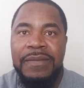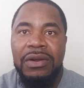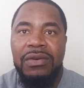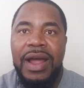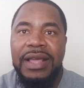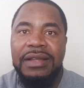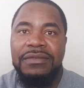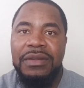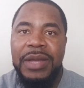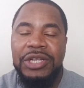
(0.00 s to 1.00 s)
chronic
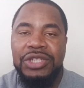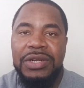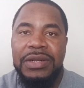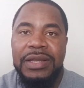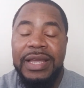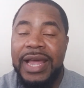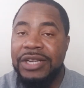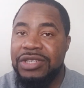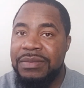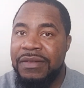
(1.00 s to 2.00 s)
inflammation can
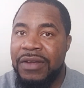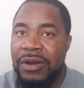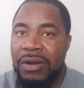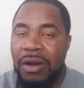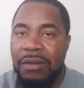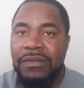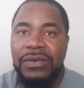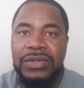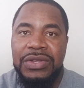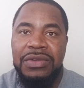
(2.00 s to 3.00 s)
actually be very
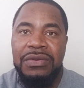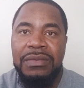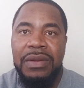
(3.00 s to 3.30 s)
harmful to you.